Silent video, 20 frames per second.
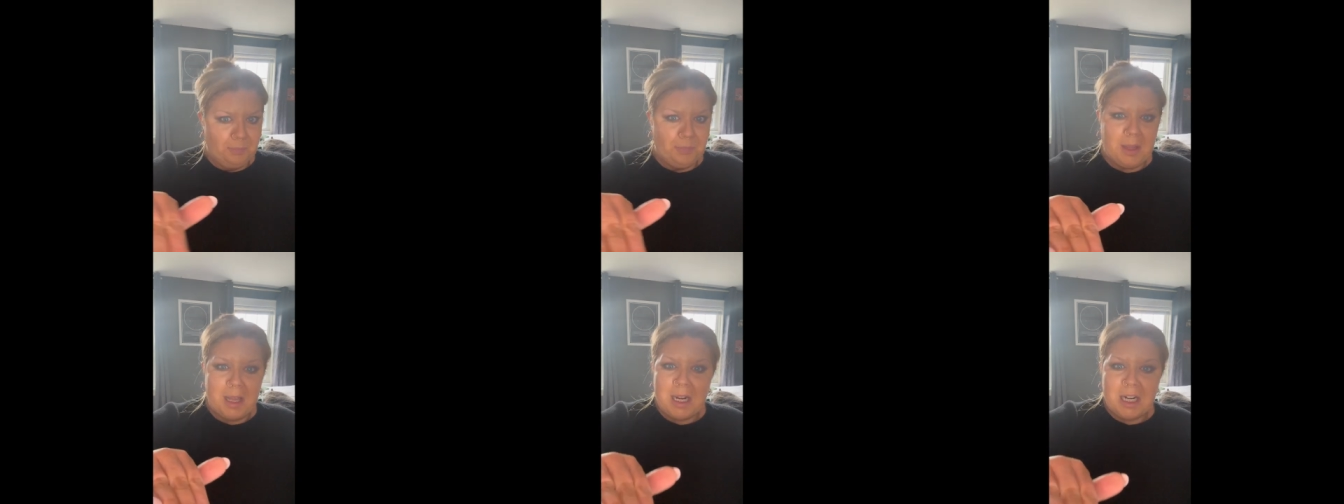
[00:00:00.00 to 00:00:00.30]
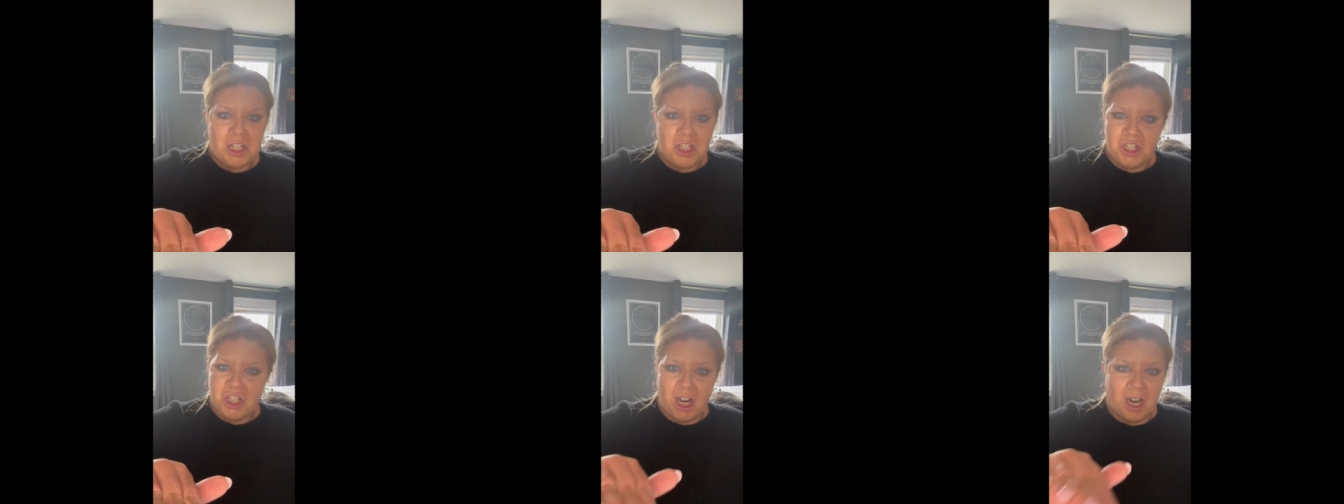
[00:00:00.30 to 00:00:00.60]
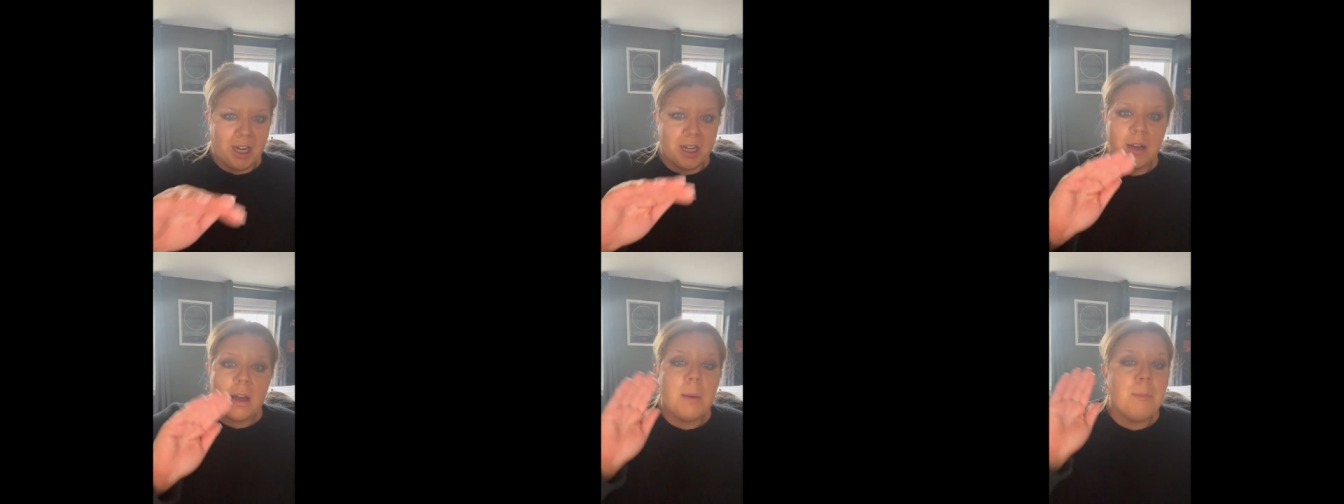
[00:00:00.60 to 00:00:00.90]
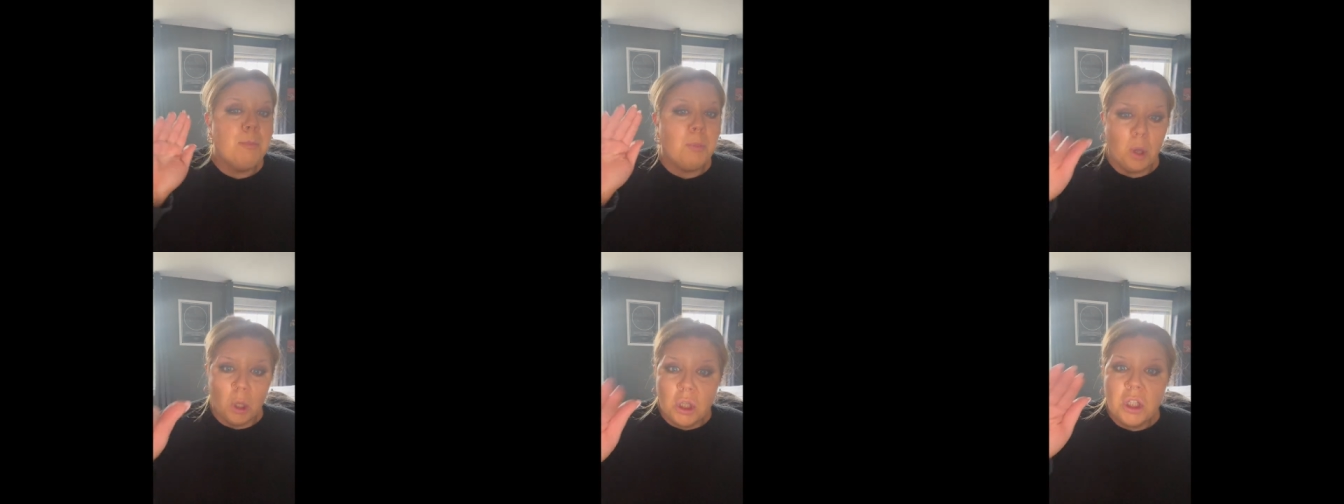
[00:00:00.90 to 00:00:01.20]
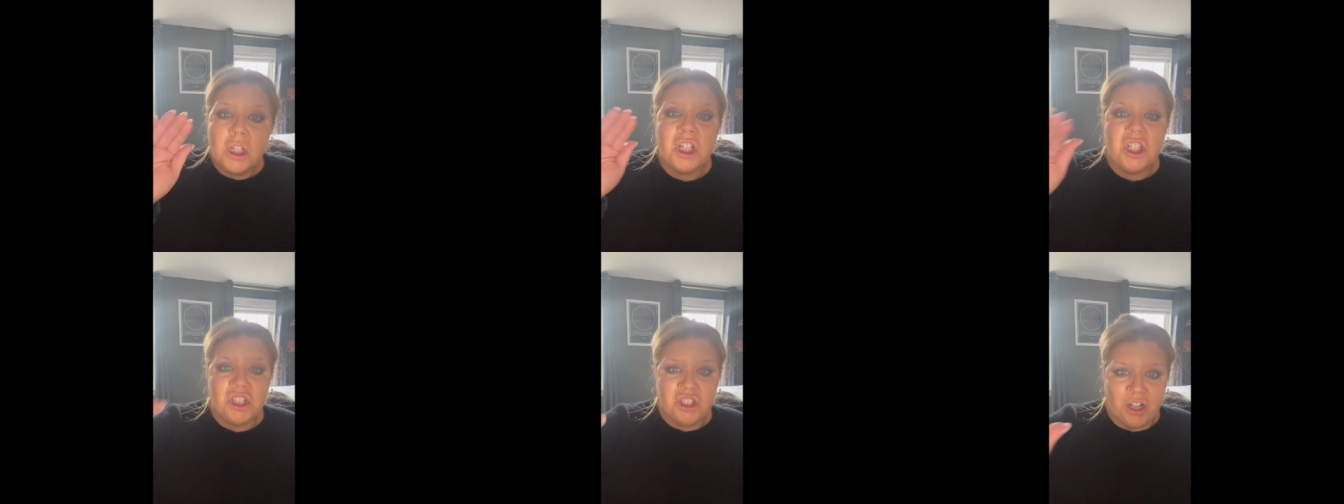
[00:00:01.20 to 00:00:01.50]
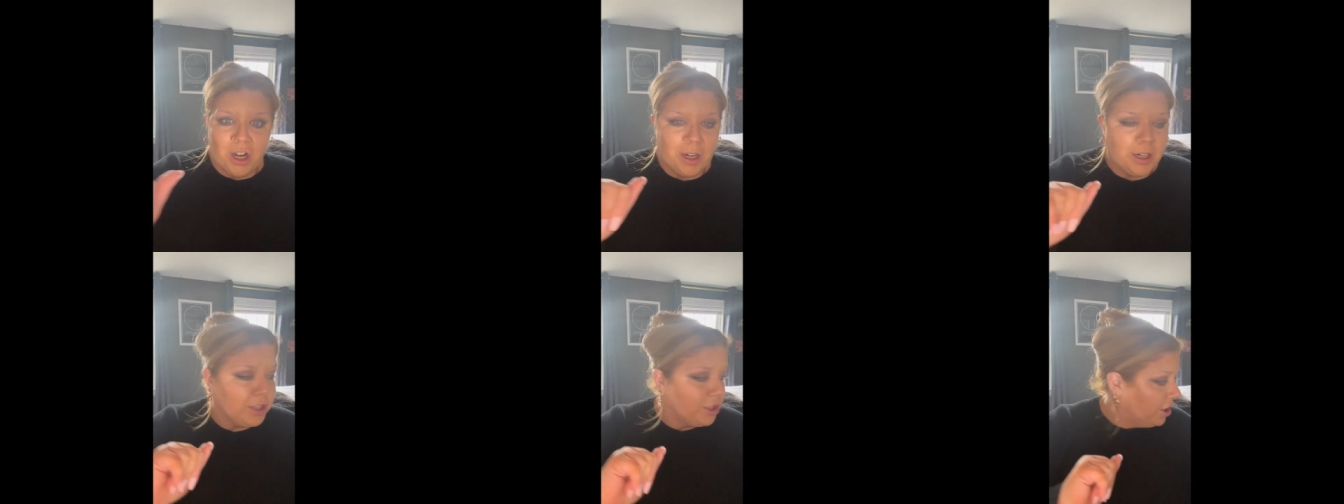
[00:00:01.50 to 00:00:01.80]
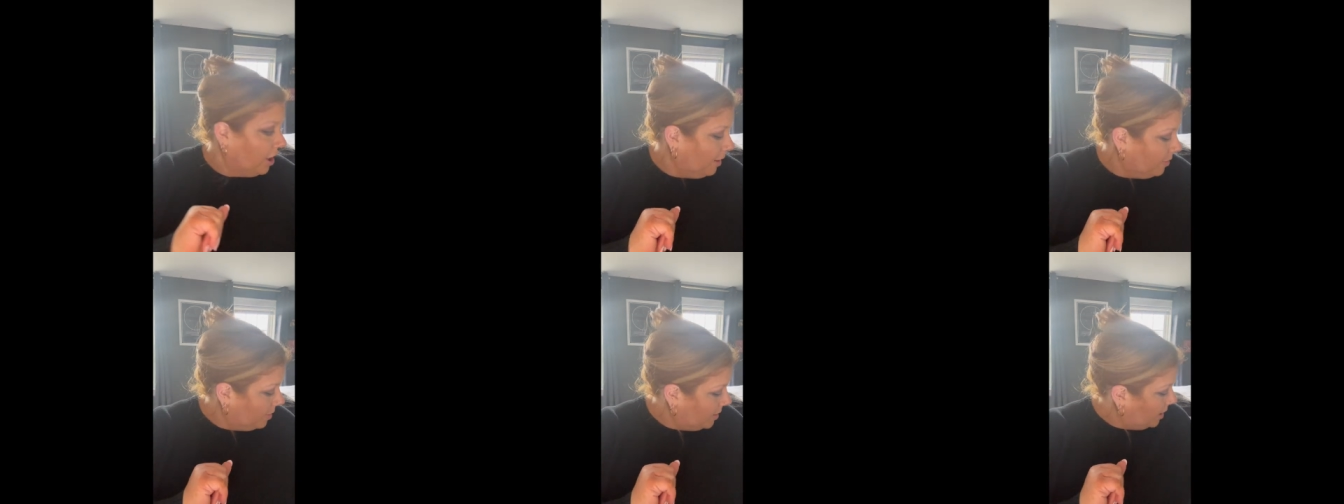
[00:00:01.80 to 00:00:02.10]
in a china a bull in a china
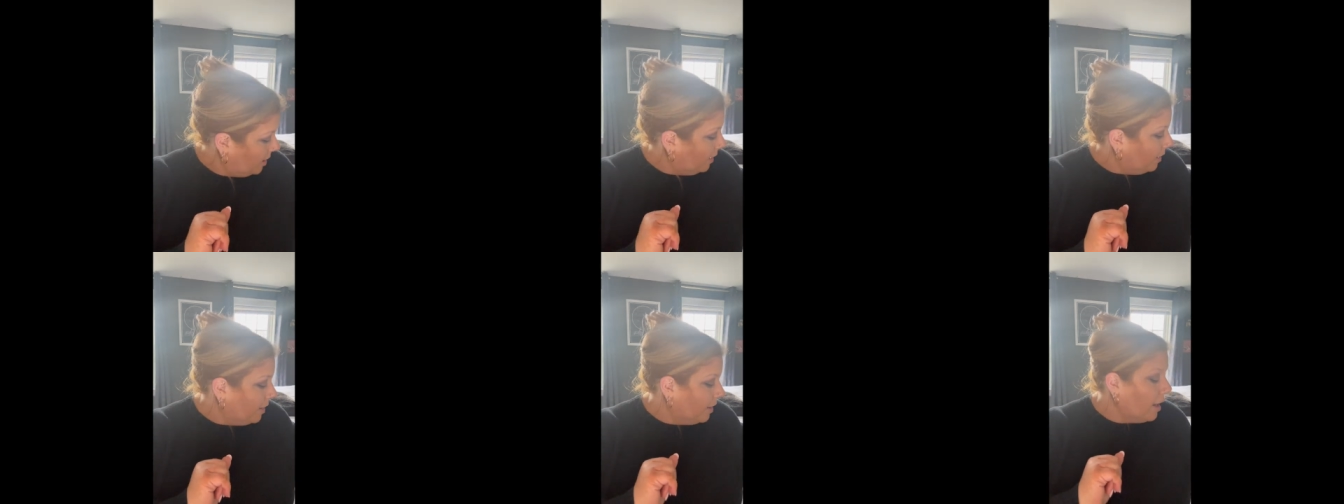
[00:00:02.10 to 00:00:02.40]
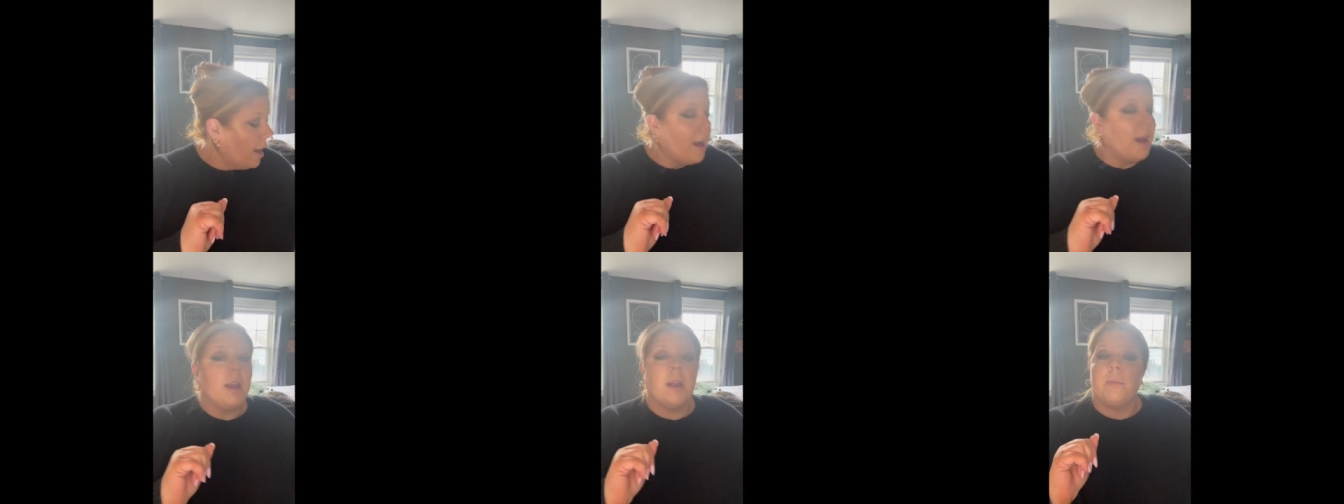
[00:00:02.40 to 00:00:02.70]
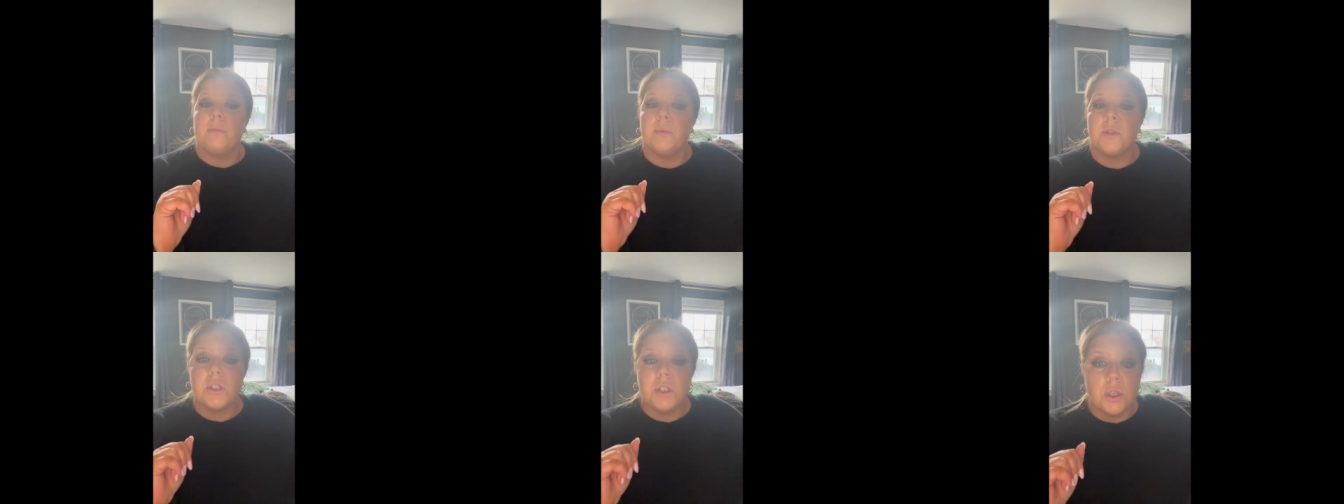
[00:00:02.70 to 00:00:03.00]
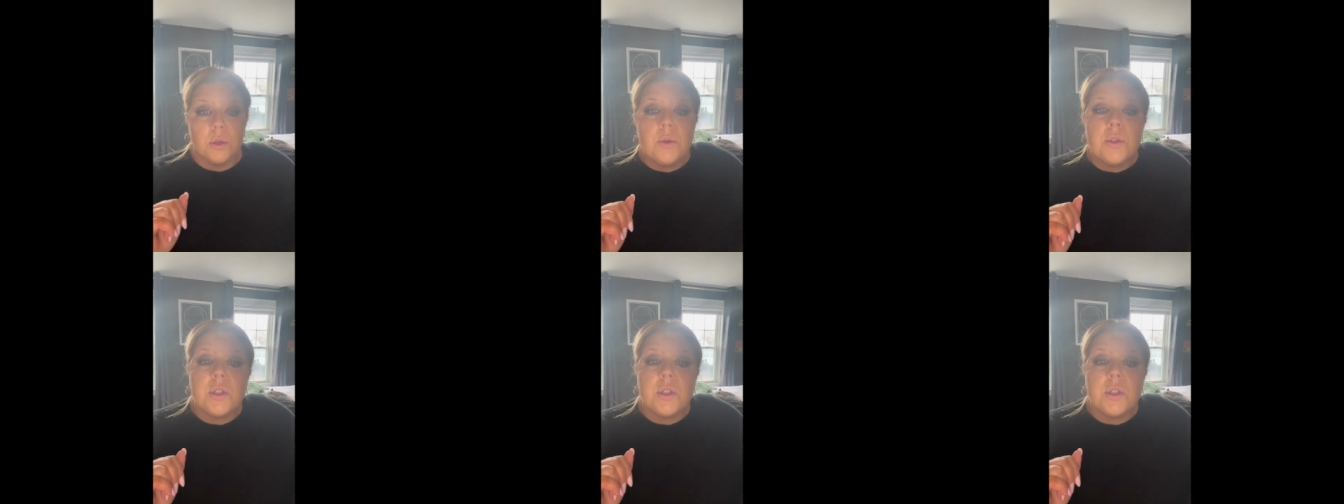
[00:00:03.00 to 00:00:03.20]
shop today. I am so